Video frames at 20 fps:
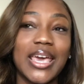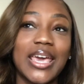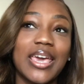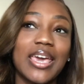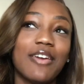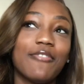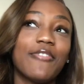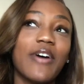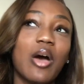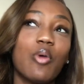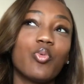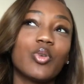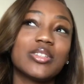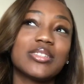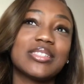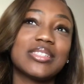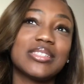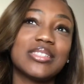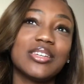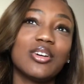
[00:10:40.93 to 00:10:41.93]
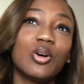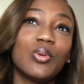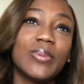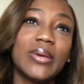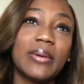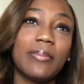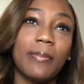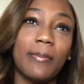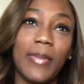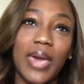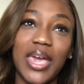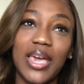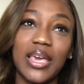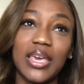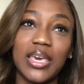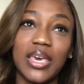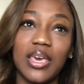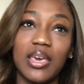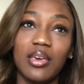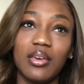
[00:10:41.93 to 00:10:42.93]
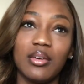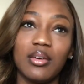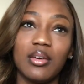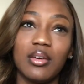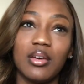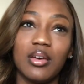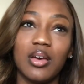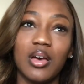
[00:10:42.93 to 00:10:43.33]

If I would still be making